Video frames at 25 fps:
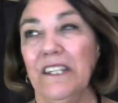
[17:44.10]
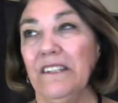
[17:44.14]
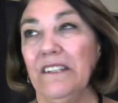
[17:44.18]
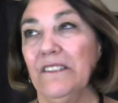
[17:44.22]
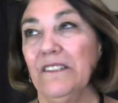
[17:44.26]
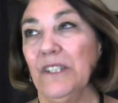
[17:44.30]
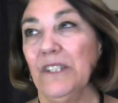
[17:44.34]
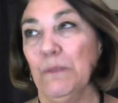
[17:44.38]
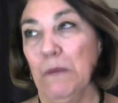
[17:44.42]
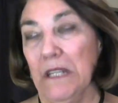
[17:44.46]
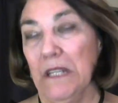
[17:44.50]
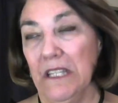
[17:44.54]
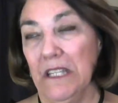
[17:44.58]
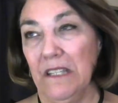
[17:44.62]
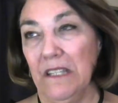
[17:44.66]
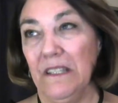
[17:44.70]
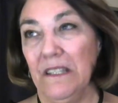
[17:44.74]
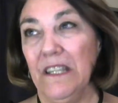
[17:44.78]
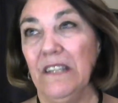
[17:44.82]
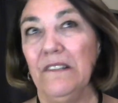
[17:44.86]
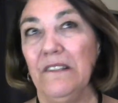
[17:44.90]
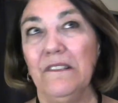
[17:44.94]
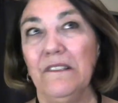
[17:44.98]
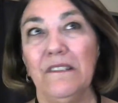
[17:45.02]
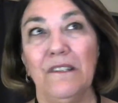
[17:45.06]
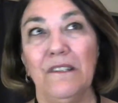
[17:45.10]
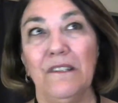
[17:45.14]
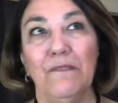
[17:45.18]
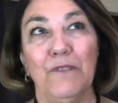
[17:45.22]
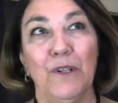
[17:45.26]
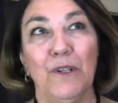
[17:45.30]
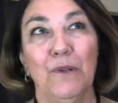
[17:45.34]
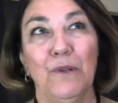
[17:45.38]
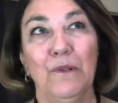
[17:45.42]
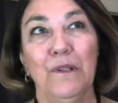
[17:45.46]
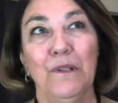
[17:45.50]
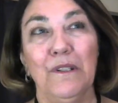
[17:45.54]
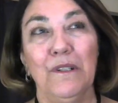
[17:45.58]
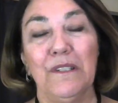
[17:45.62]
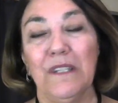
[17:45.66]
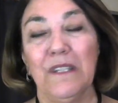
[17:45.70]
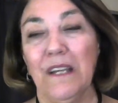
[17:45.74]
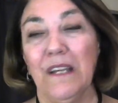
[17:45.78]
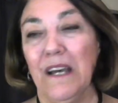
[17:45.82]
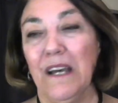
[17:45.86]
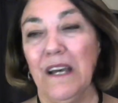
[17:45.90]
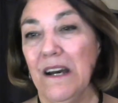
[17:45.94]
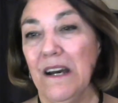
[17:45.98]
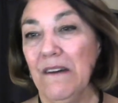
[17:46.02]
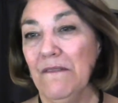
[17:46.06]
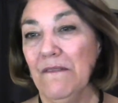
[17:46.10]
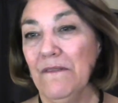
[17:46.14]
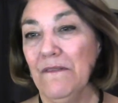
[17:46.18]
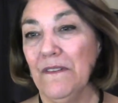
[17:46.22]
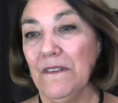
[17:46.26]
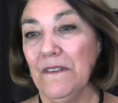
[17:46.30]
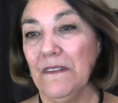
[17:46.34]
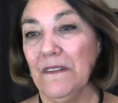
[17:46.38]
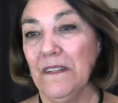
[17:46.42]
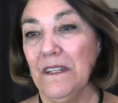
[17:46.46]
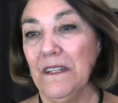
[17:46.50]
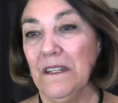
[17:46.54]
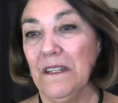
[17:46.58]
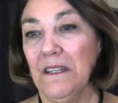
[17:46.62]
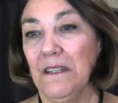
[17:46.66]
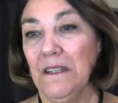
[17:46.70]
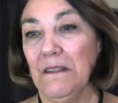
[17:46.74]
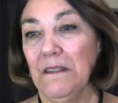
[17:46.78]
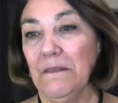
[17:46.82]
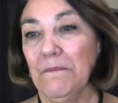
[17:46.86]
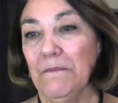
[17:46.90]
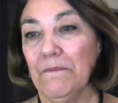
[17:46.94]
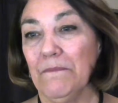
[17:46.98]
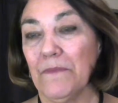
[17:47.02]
speculators, of course, have a